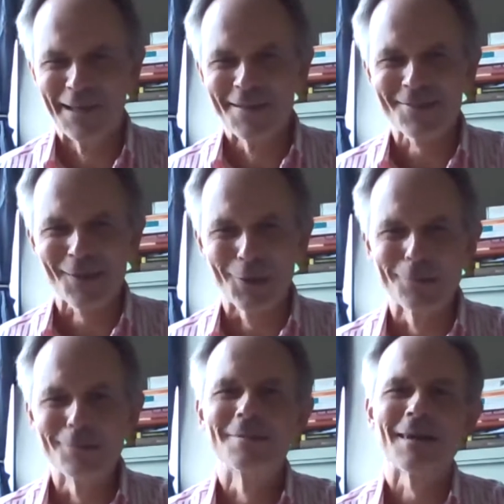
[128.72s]

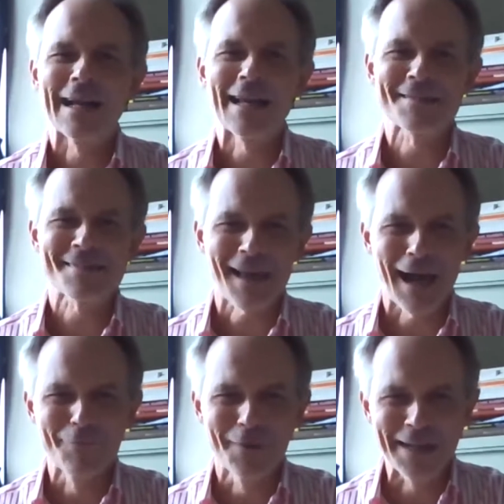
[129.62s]
so I guess
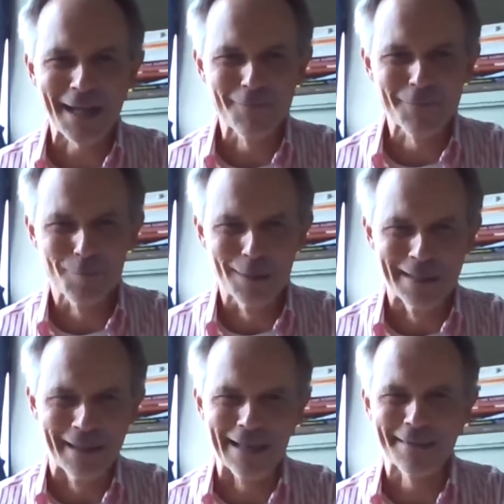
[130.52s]
I'm very comfortable
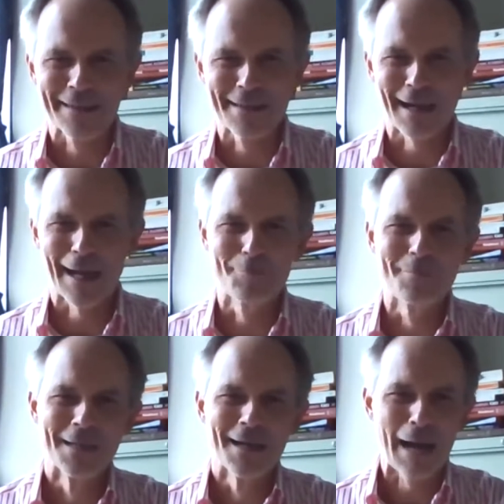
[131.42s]
in that. That
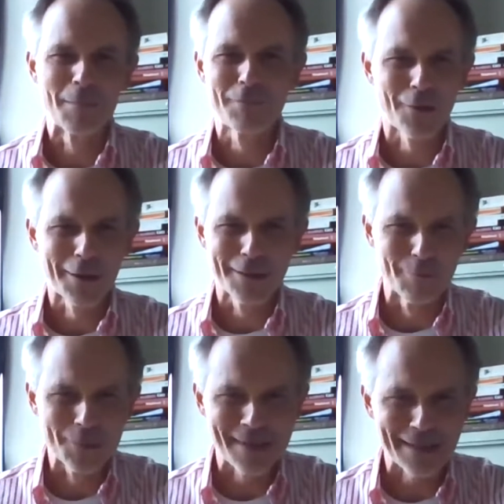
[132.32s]
I'm I'm a foreigner
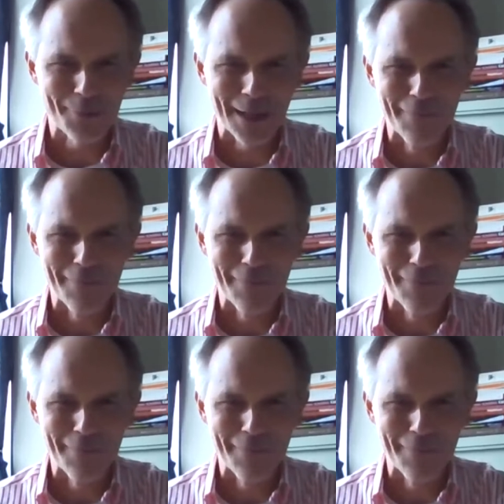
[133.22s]
okay. because that's or, what